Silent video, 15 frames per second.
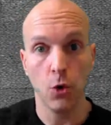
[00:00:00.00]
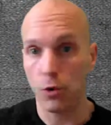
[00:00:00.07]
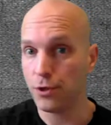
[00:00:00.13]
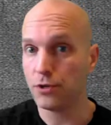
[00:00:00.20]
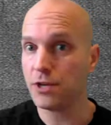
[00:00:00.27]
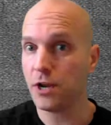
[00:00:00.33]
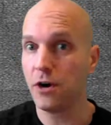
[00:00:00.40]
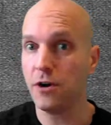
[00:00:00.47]
Well,
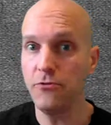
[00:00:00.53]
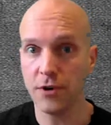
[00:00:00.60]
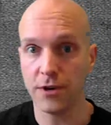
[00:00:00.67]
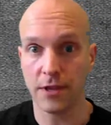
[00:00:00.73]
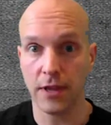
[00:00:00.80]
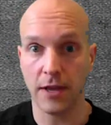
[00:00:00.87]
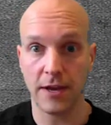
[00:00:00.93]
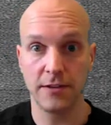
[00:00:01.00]
those
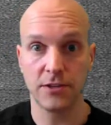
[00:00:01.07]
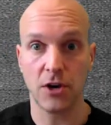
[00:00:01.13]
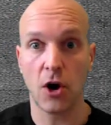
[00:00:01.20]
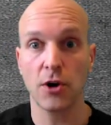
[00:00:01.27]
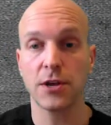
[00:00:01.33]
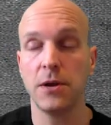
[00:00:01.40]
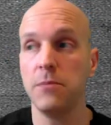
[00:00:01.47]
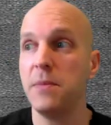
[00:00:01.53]
100 likes
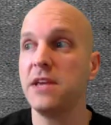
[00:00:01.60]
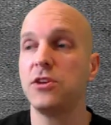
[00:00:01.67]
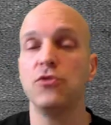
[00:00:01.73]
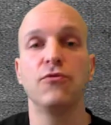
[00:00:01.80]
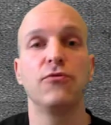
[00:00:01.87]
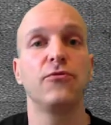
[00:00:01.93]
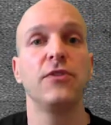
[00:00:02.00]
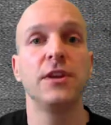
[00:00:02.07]
are going to
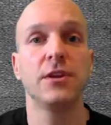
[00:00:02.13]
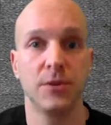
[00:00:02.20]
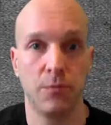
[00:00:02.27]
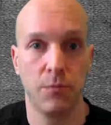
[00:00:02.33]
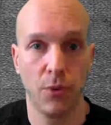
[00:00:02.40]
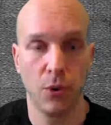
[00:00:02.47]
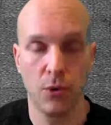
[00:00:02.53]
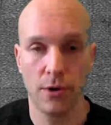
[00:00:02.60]
make you feel
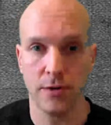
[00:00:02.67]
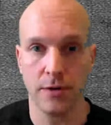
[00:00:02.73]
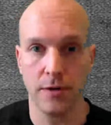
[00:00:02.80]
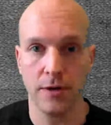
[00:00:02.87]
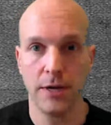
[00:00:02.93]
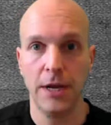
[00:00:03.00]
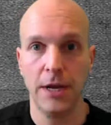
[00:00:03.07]
important.